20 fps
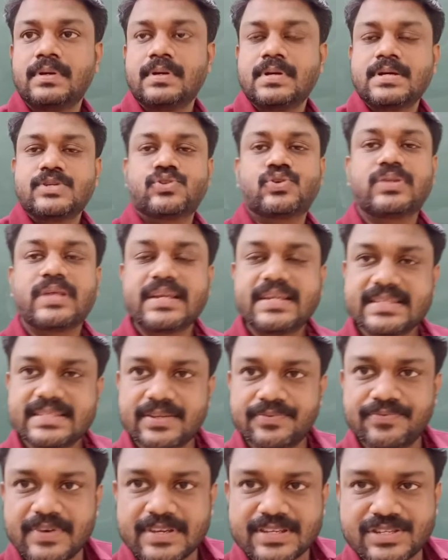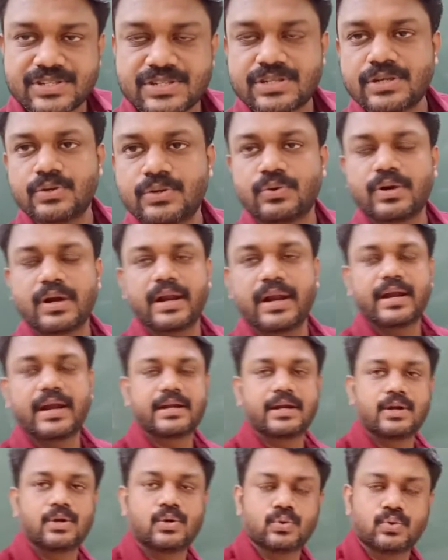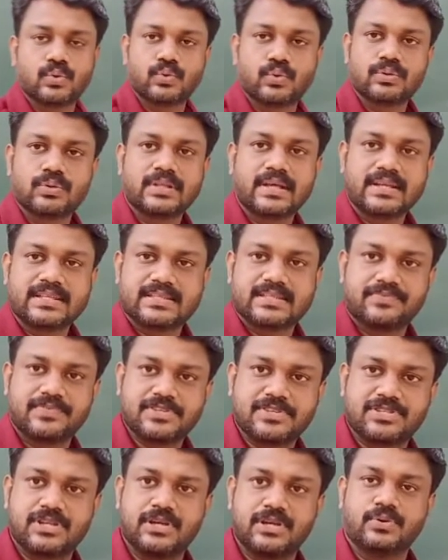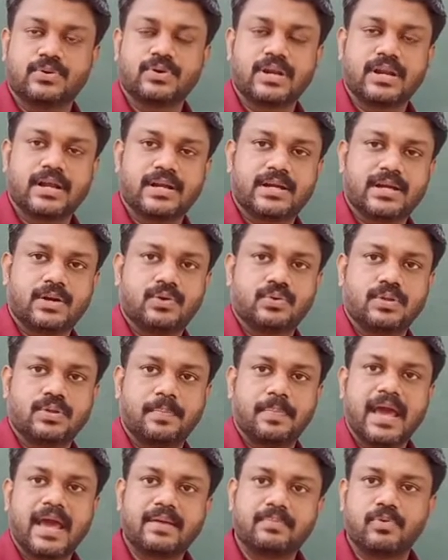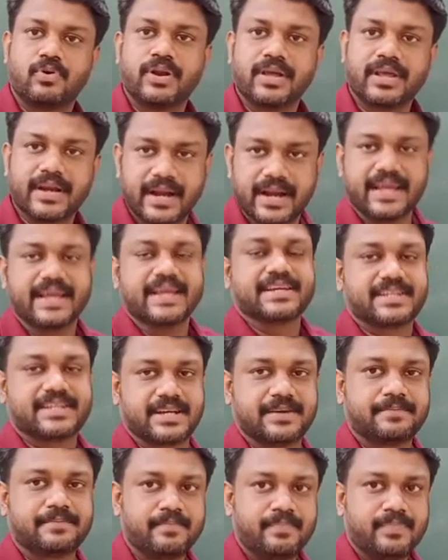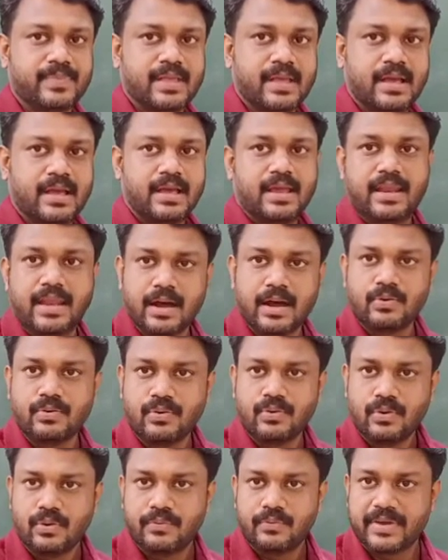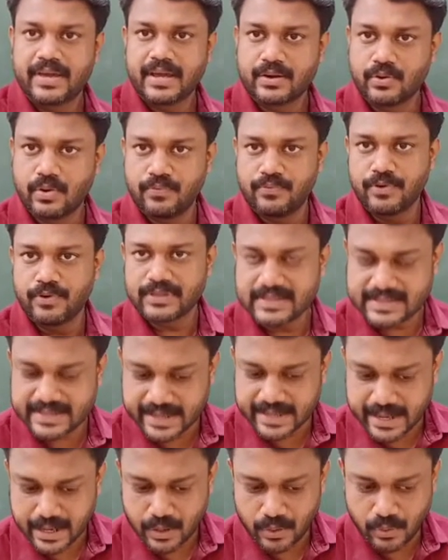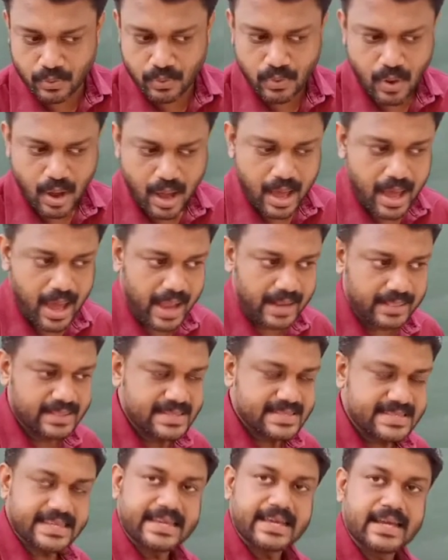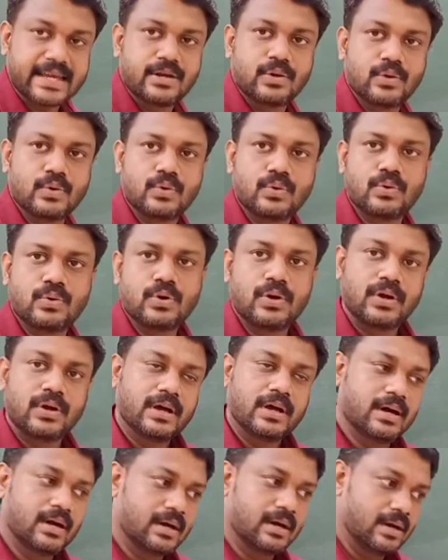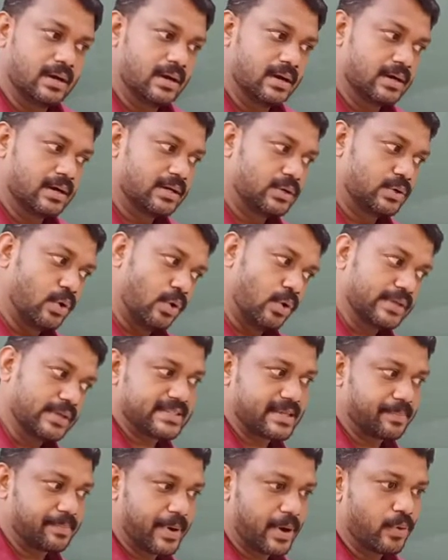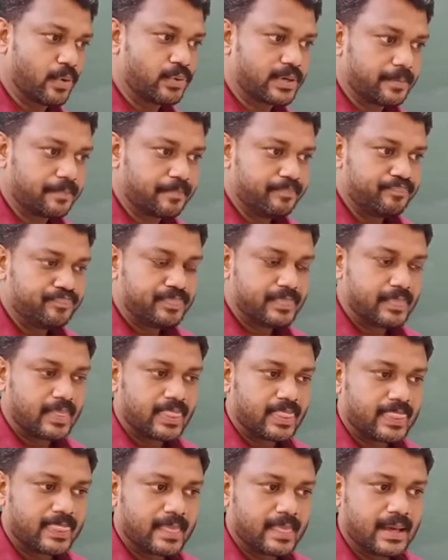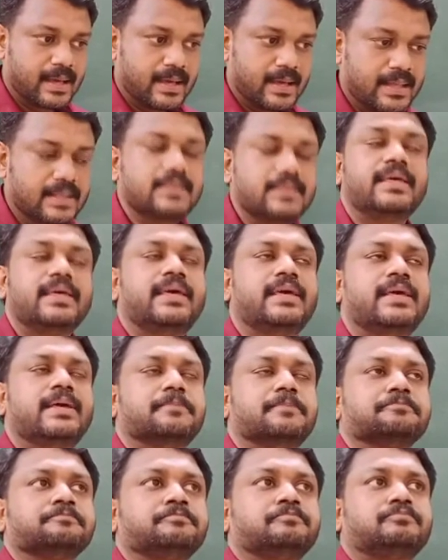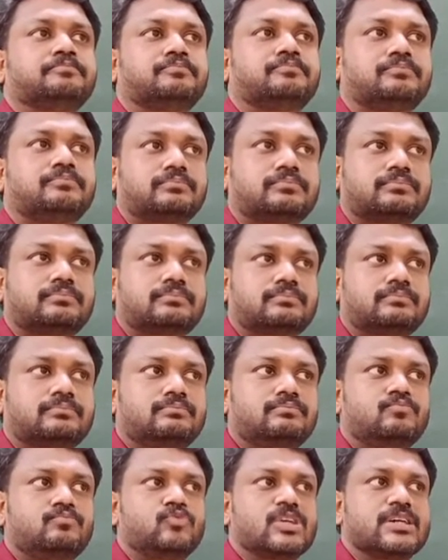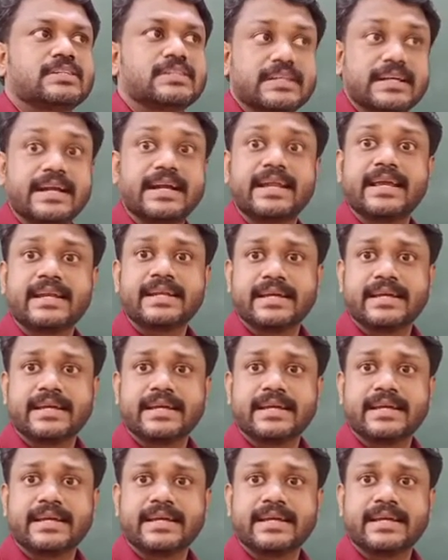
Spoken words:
So that is the first law related to the black body radiation. Now we can go for the second law, and the second law talks about the radiant